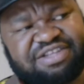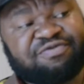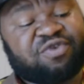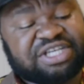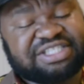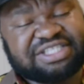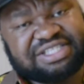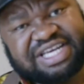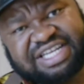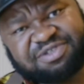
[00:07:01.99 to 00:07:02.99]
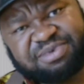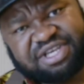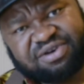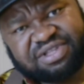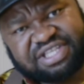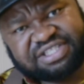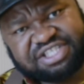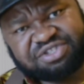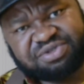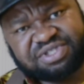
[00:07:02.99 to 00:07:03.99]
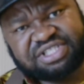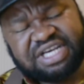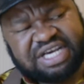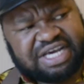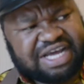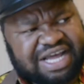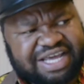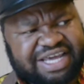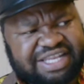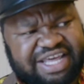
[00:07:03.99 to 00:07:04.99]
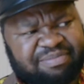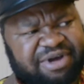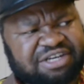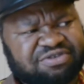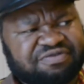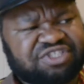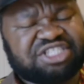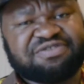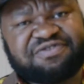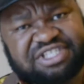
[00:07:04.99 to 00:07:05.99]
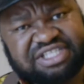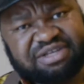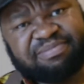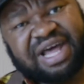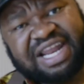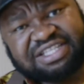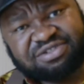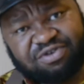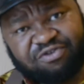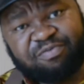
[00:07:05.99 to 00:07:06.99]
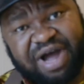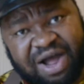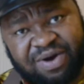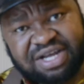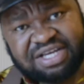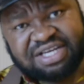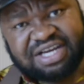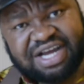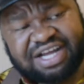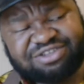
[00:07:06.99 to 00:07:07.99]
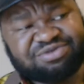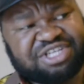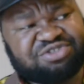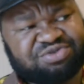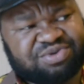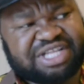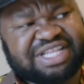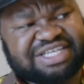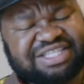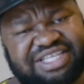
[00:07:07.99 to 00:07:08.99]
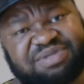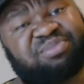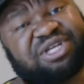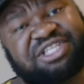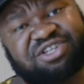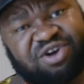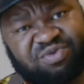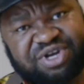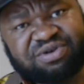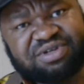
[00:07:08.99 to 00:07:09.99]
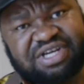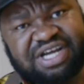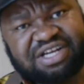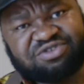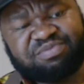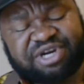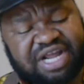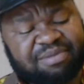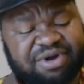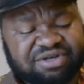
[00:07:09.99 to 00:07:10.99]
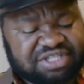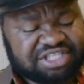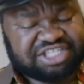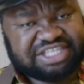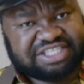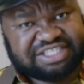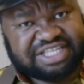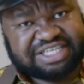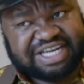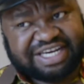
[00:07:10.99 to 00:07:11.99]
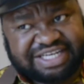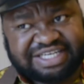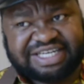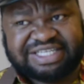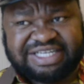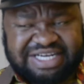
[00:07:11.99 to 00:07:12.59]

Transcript: the voices that are speaking on these issues, and they are part of shifting the balance of power to ensure that there's political will to bring about the changes that are needed